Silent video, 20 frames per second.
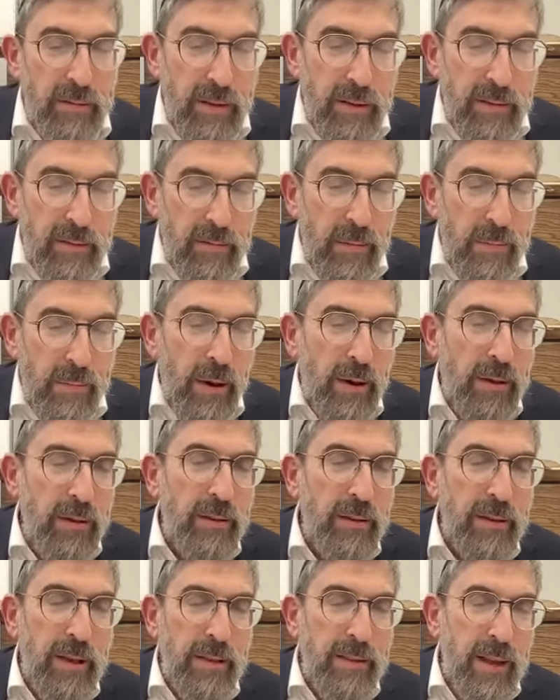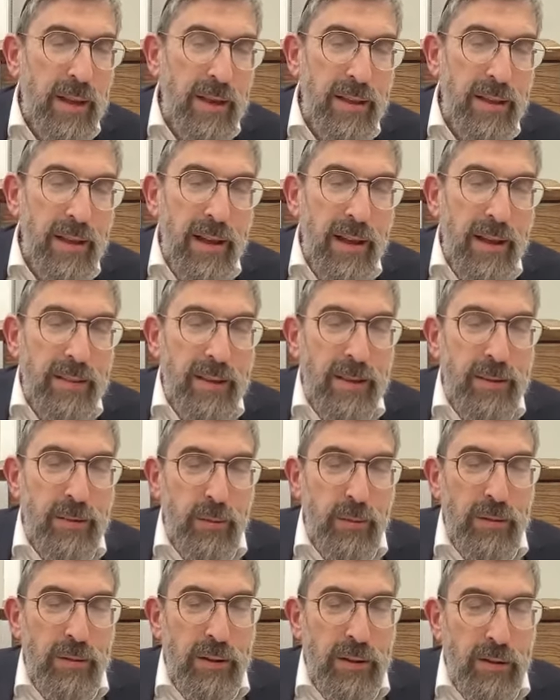Rabbanan, they
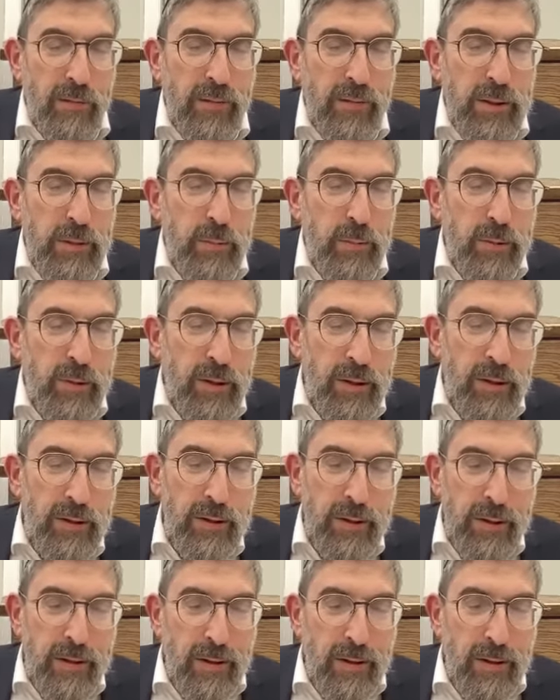knew the difference between,